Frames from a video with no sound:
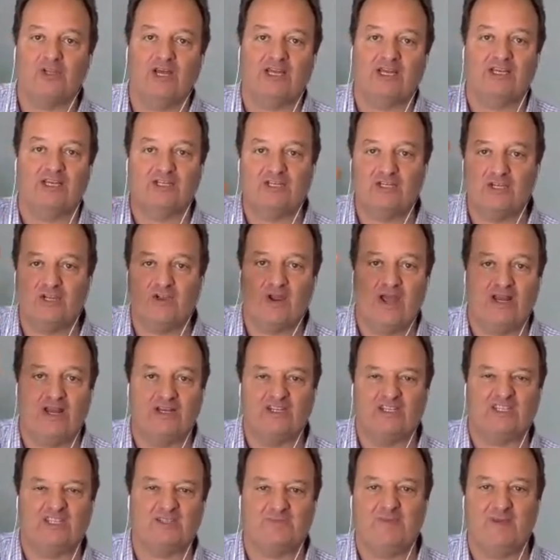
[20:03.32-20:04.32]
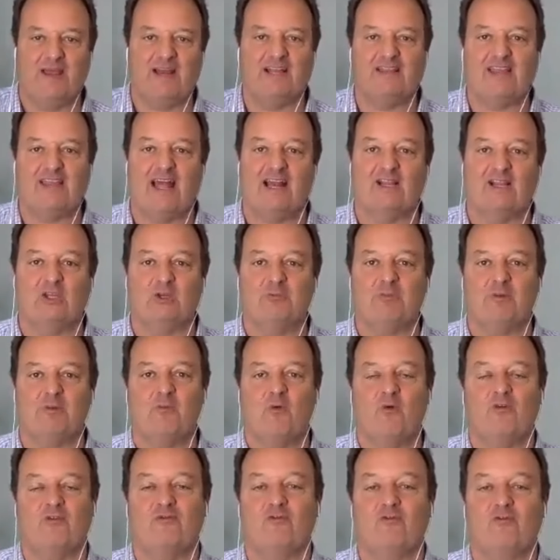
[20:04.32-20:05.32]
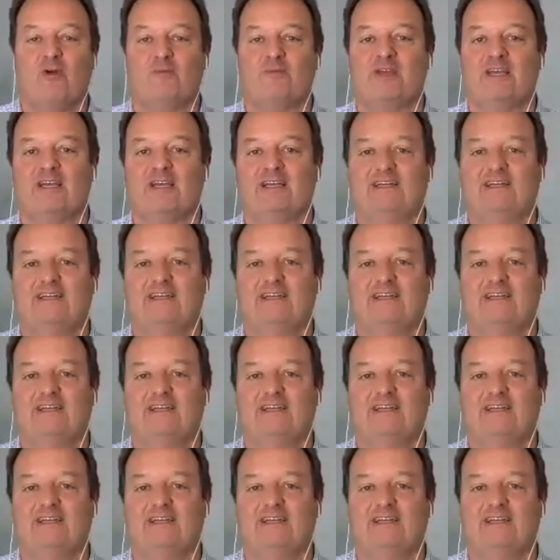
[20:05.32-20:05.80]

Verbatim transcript: like into your head? Expand on that a little bit more for me.